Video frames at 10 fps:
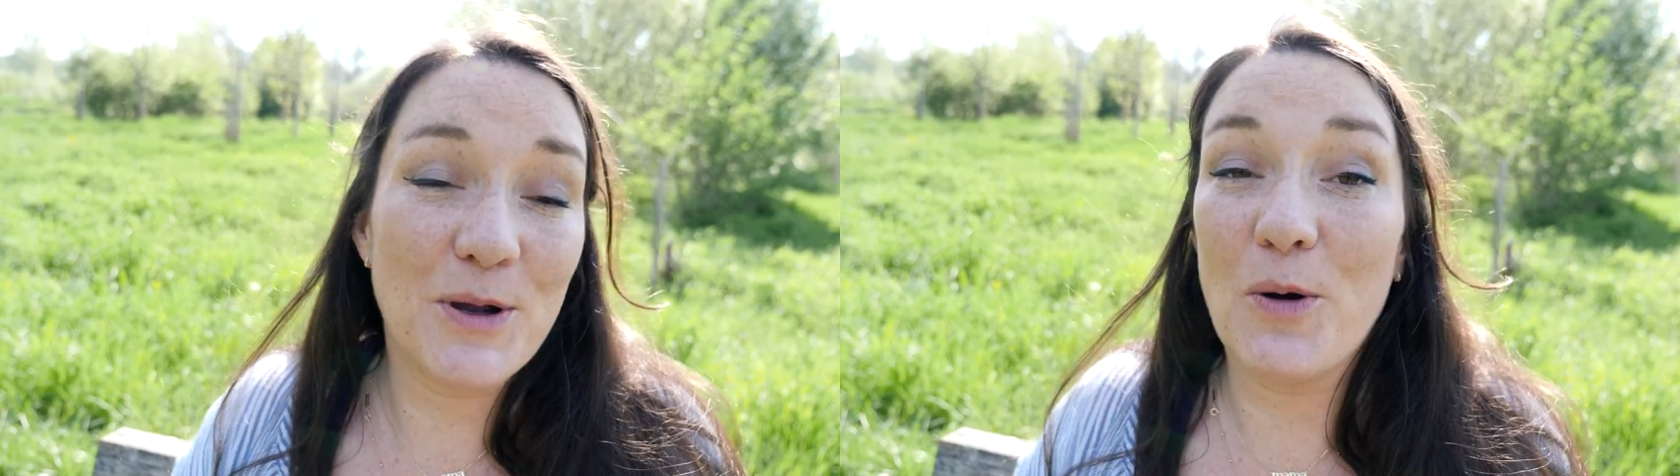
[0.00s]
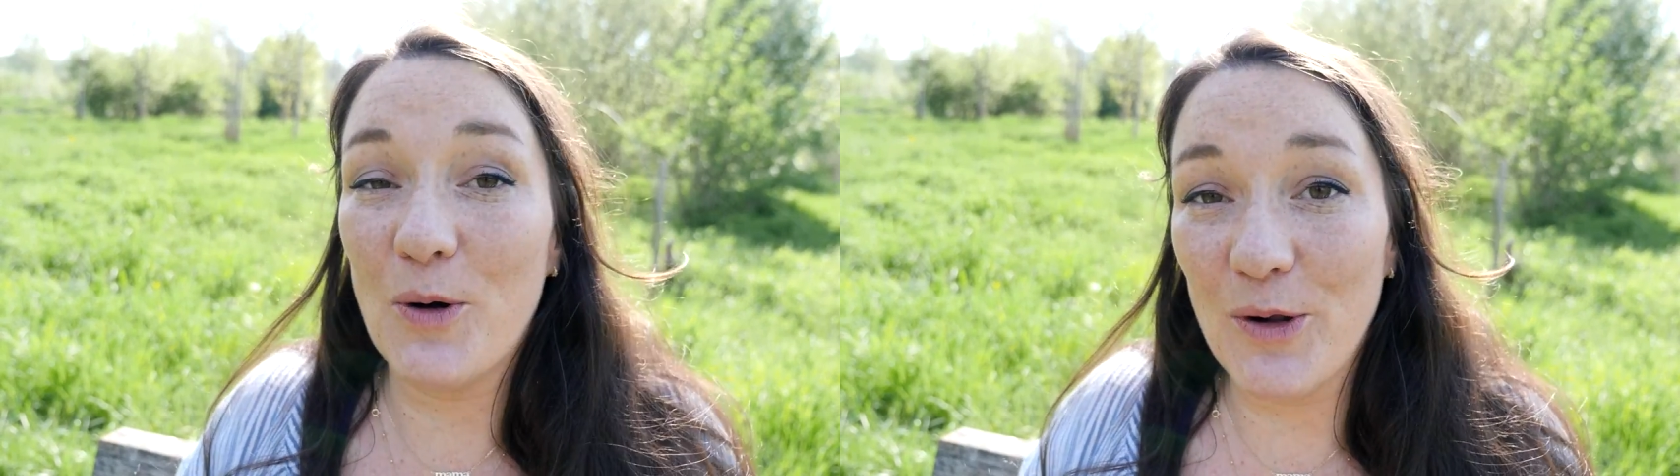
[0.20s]

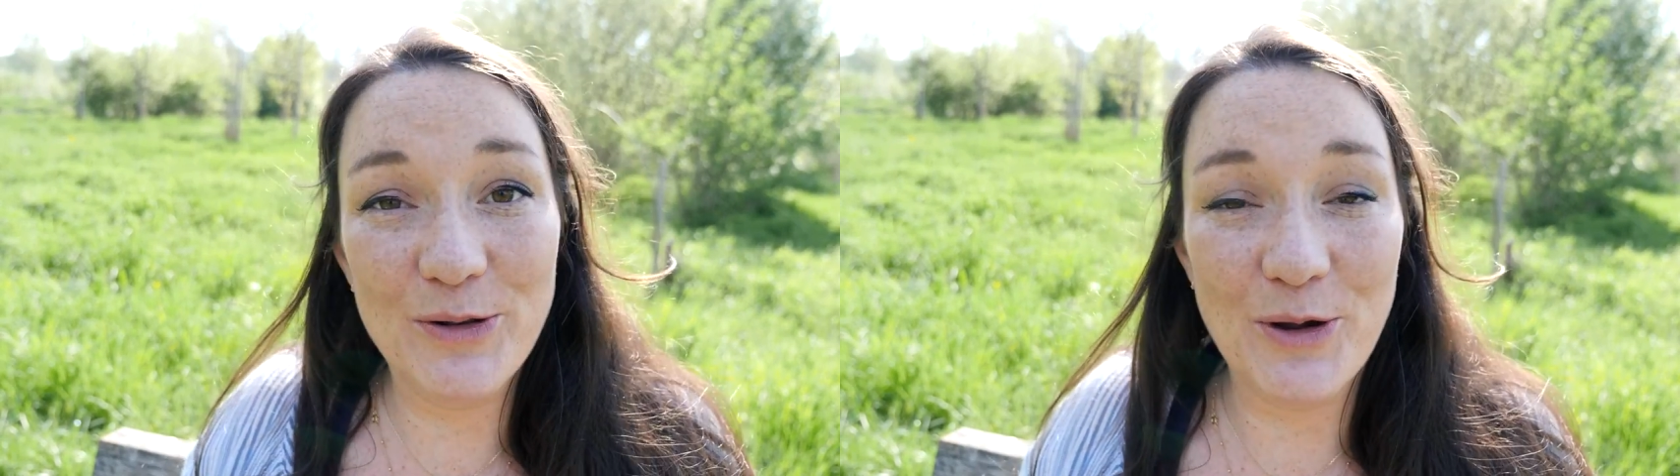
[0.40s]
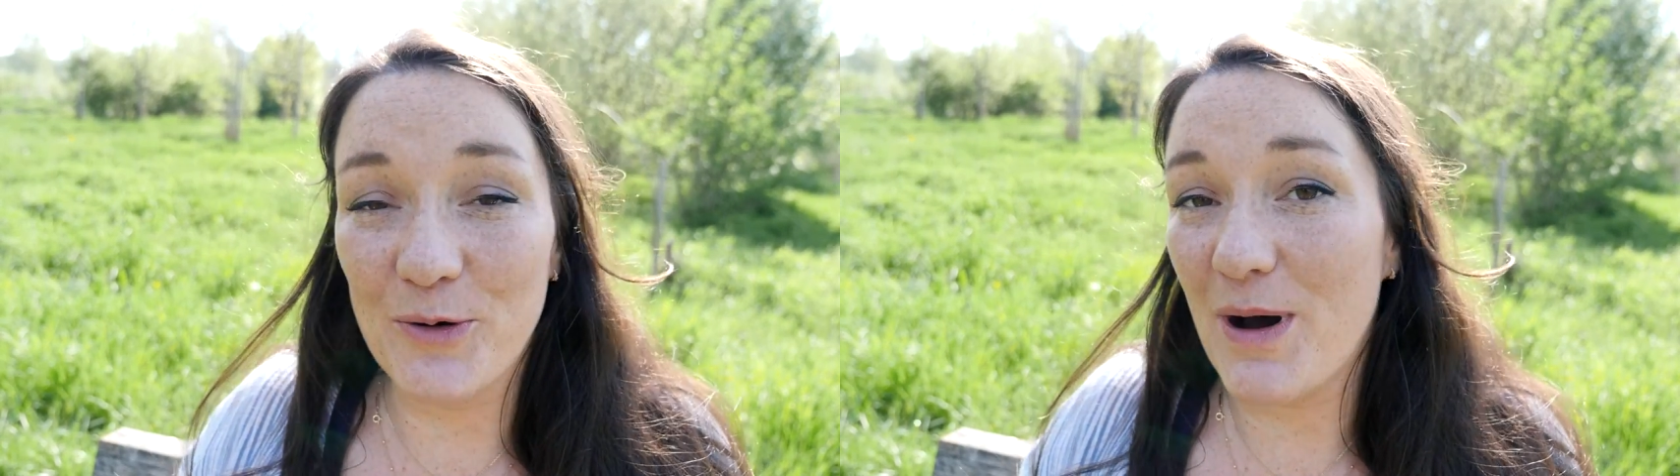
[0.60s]
We
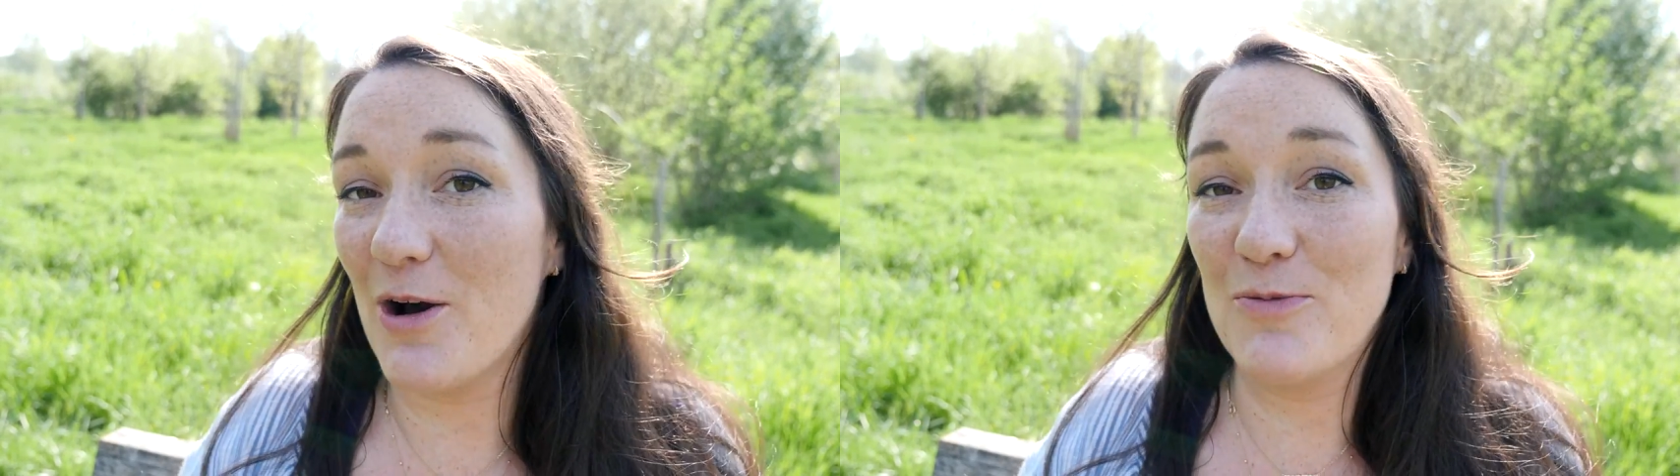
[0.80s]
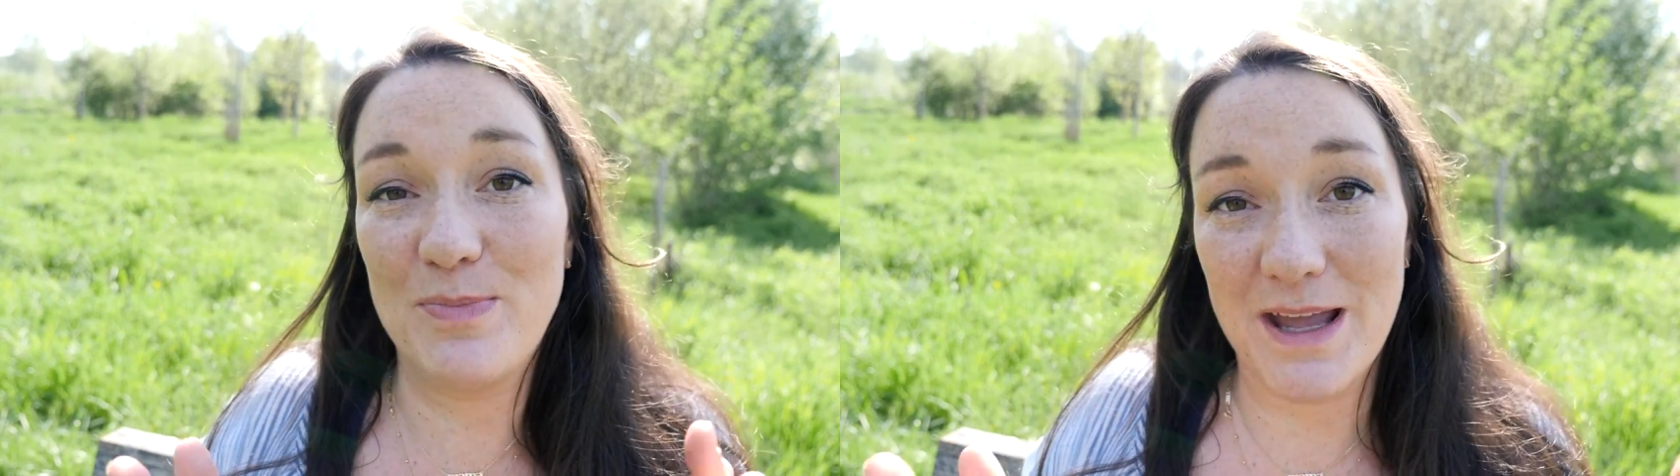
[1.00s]
all know
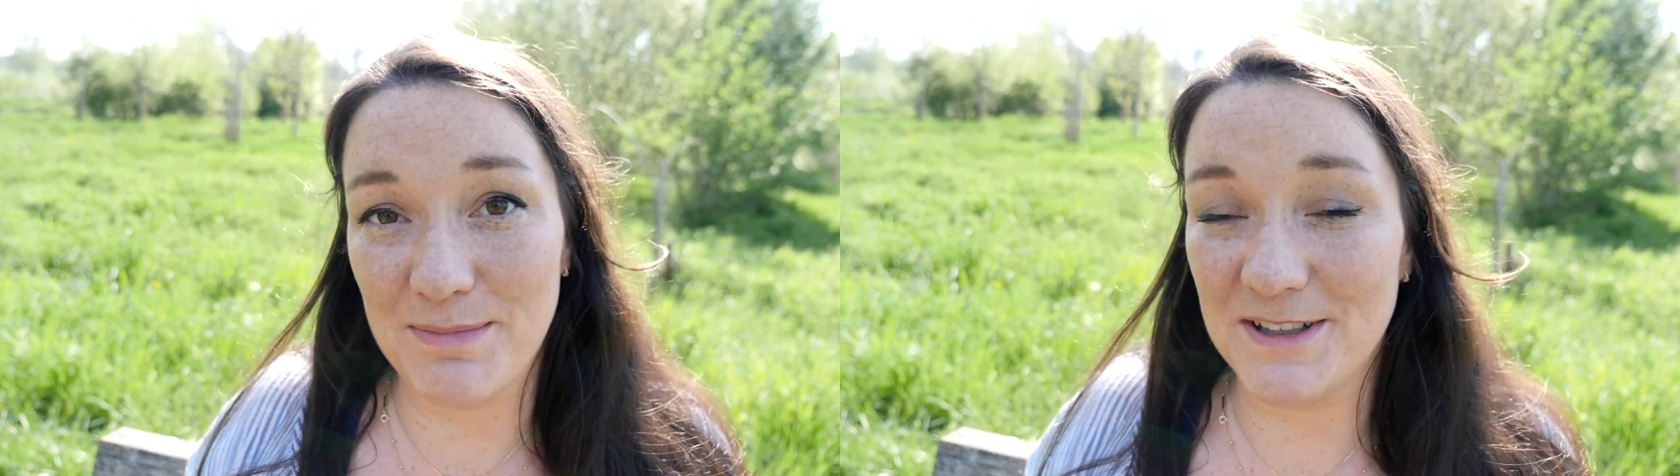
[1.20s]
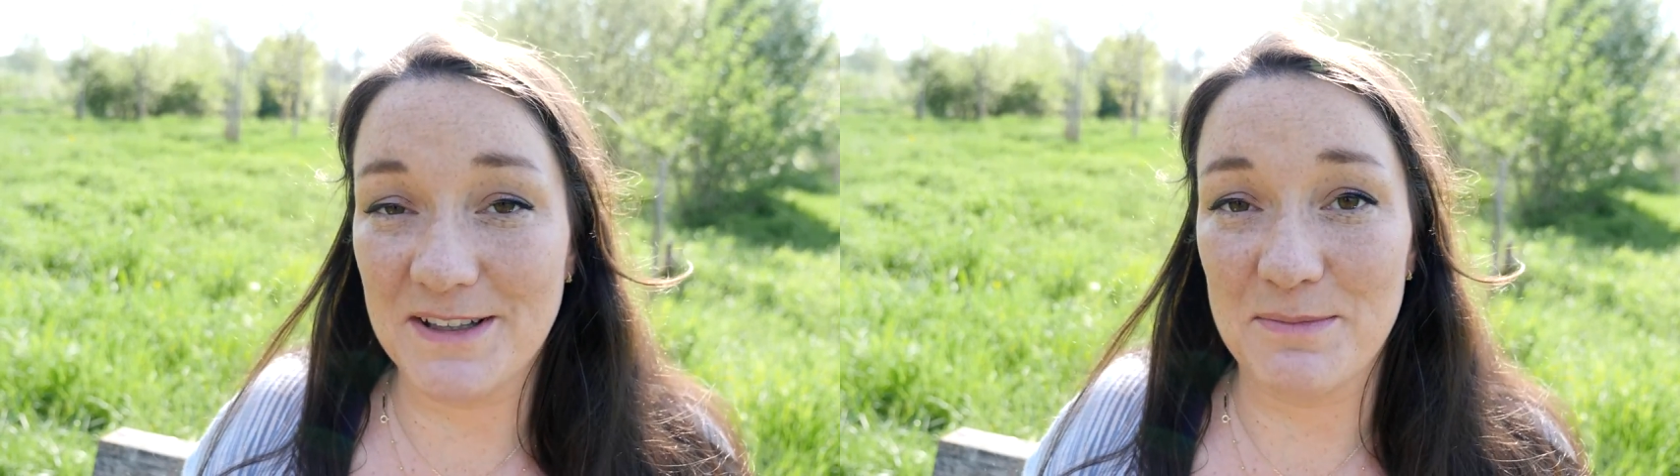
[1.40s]
how
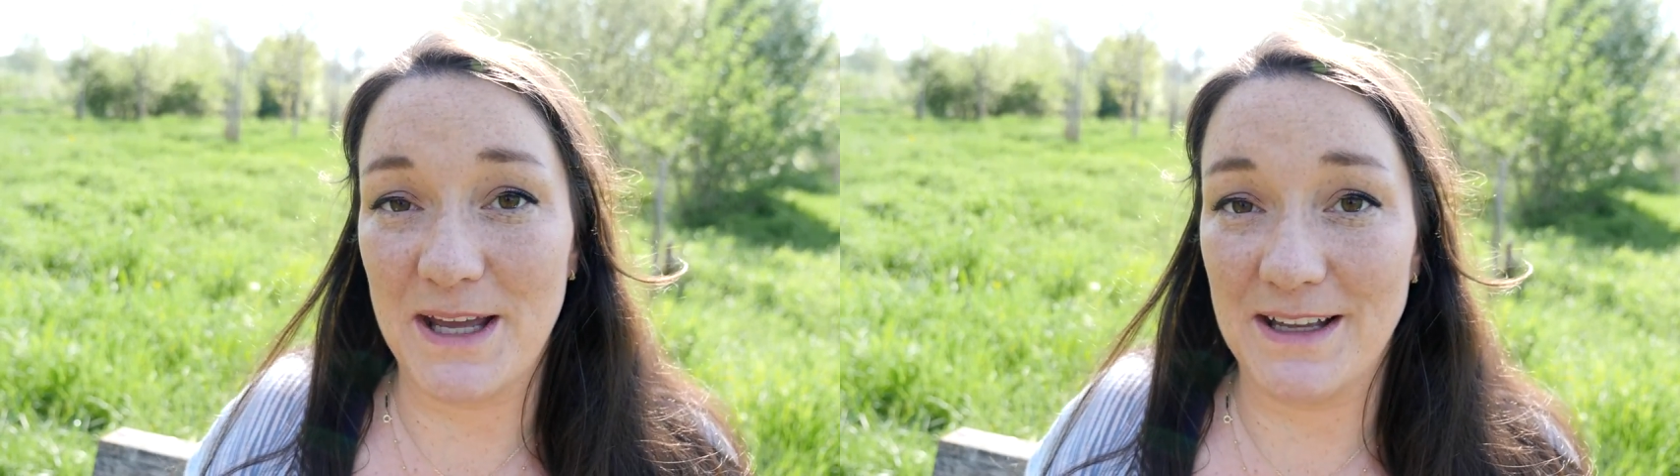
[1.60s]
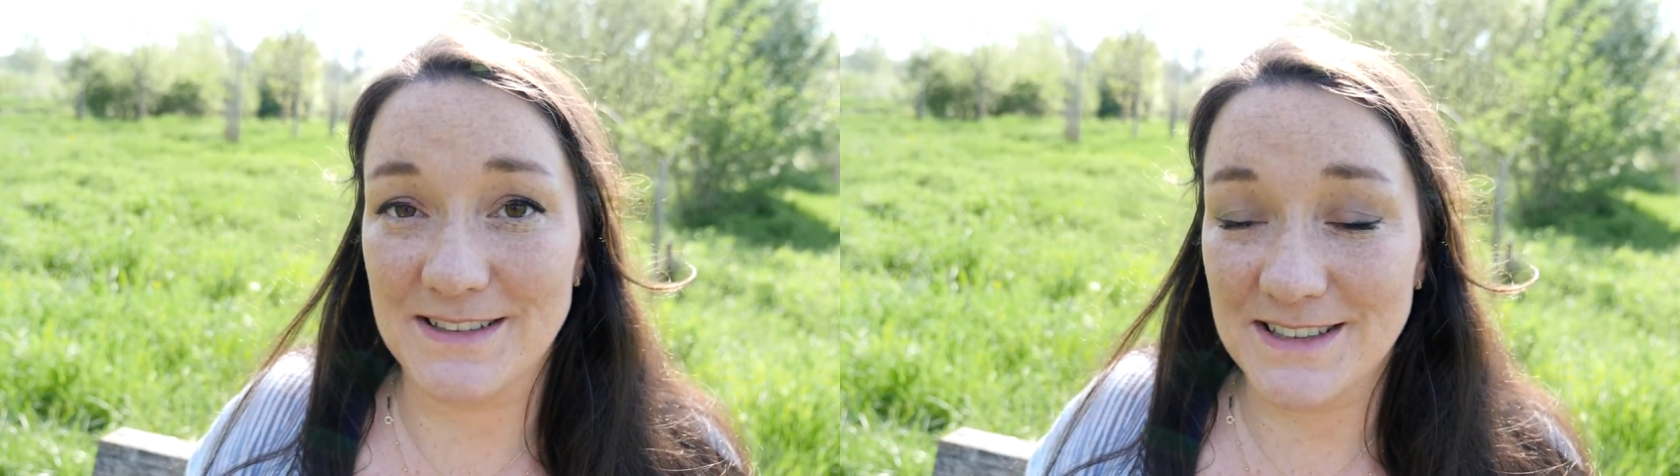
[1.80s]
babies are made.